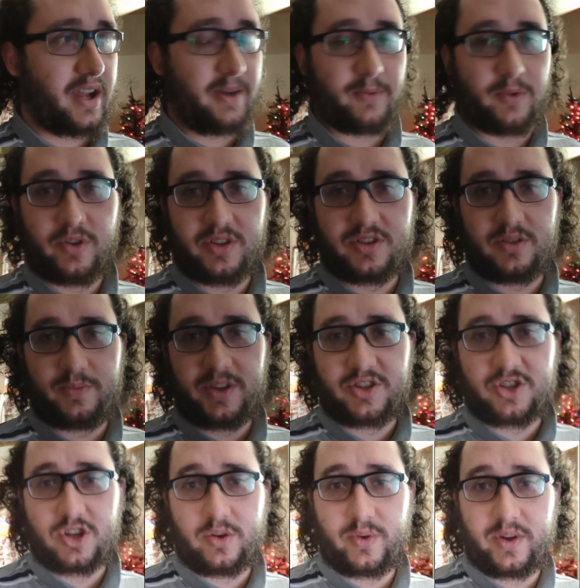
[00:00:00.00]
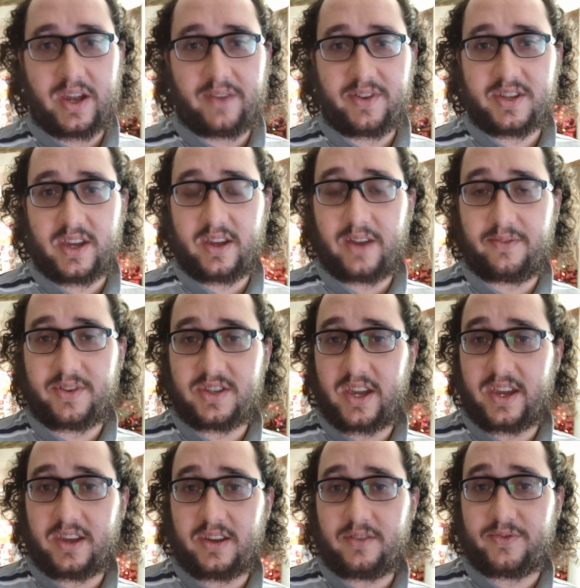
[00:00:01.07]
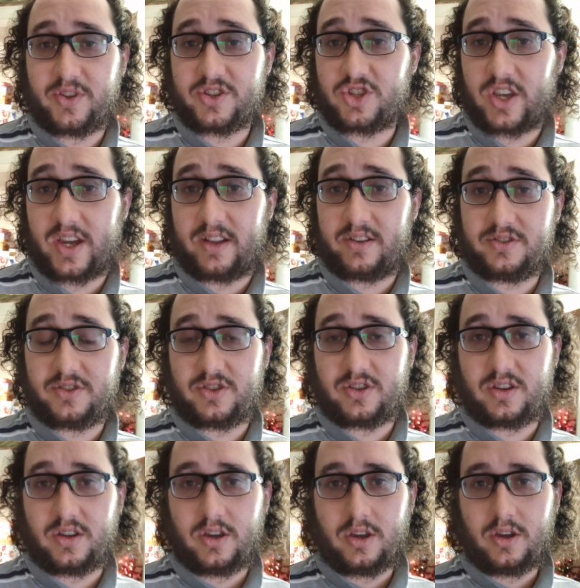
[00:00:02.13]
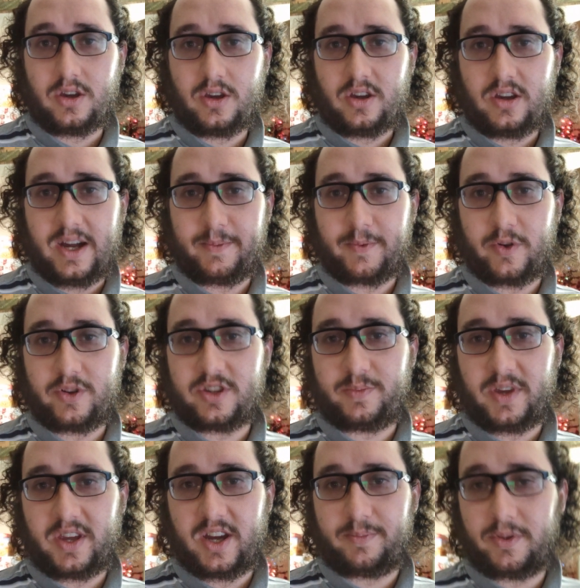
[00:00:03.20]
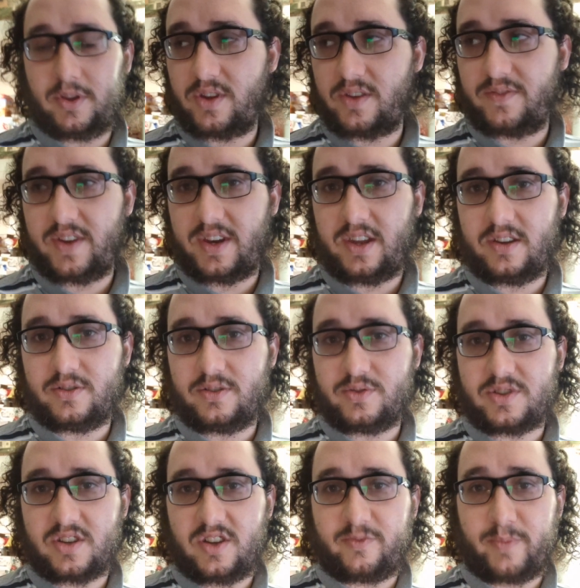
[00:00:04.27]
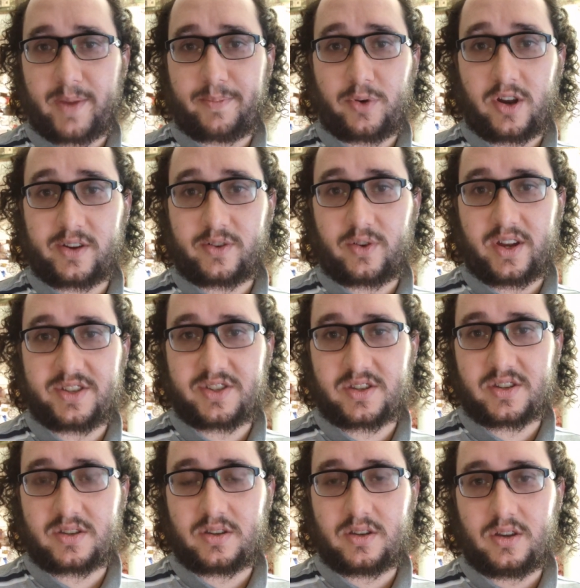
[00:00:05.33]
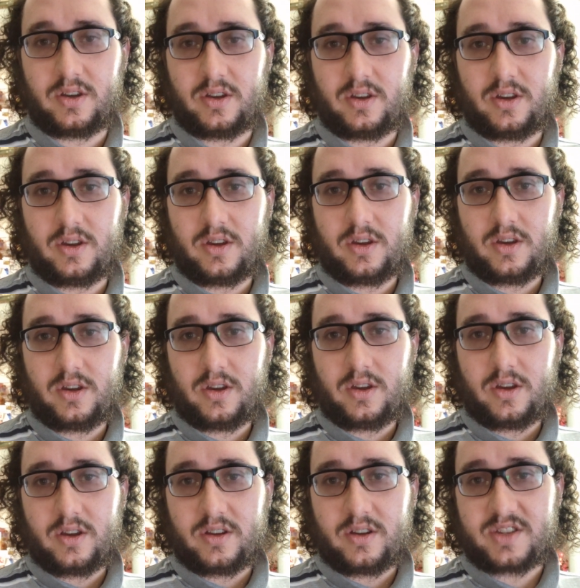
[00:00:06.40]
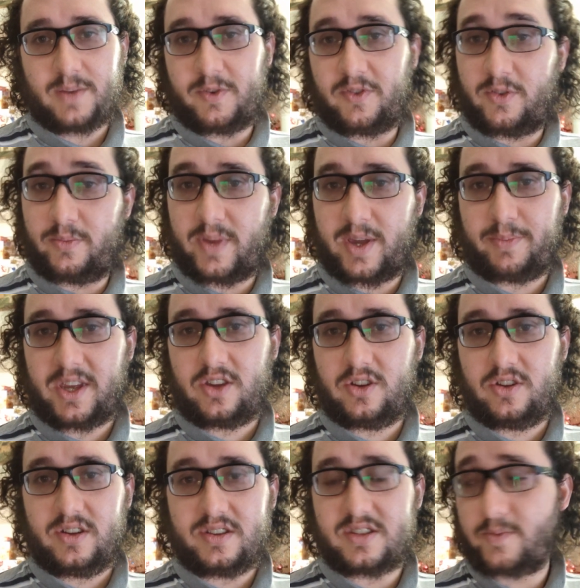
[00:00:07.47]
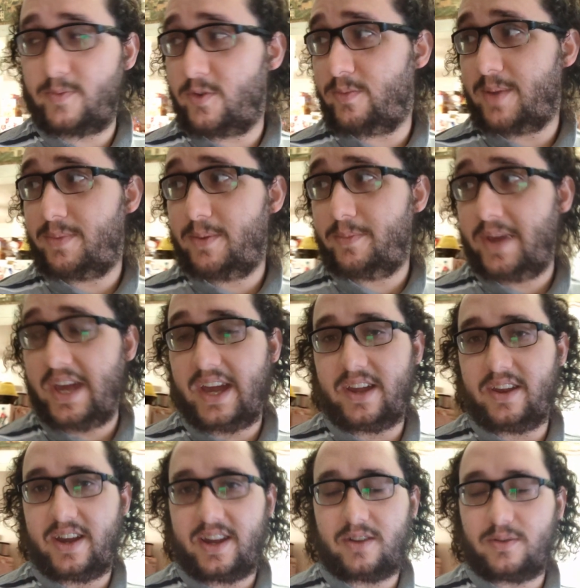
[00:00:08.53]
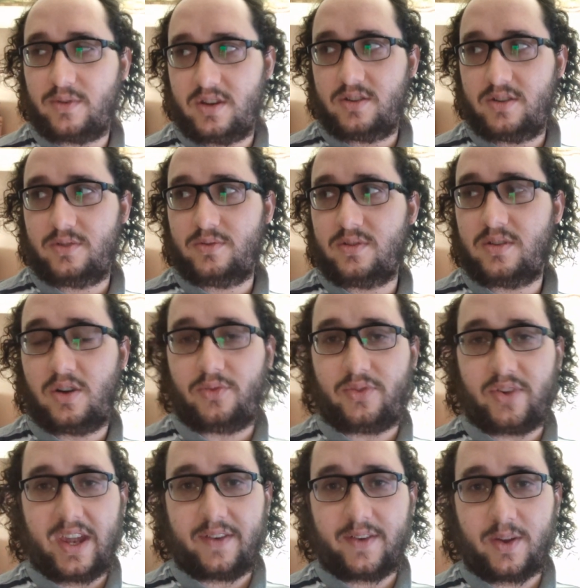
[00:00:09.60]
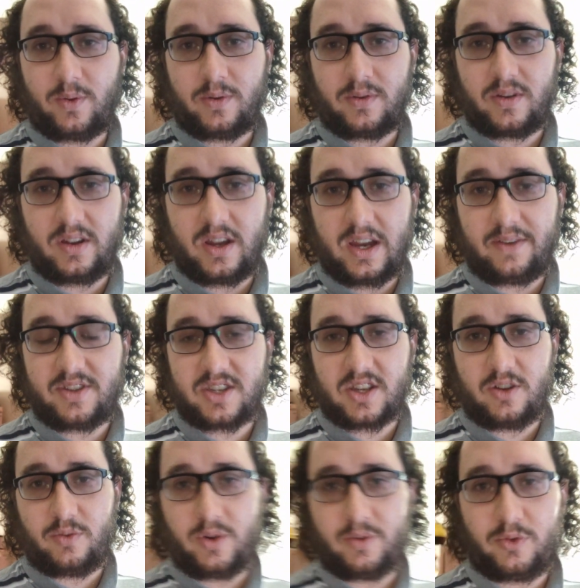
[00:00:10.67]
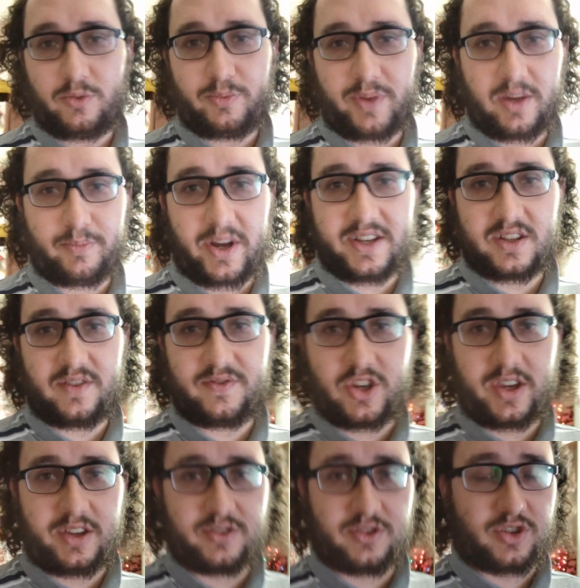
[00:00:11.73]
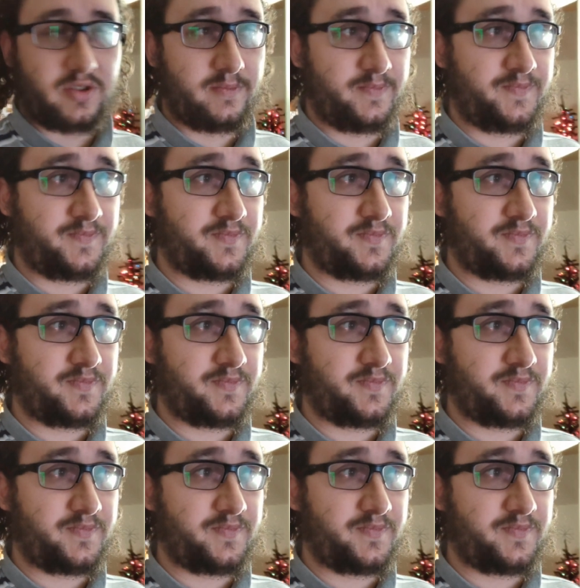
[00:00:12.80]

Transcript: I'm going to be showing every day, every day for this challenge. I'm going to be uploading videos of my progress. Some of them might be good, some of them might be bad, I don't know. Hopefully everyone, every single one will be a positive change.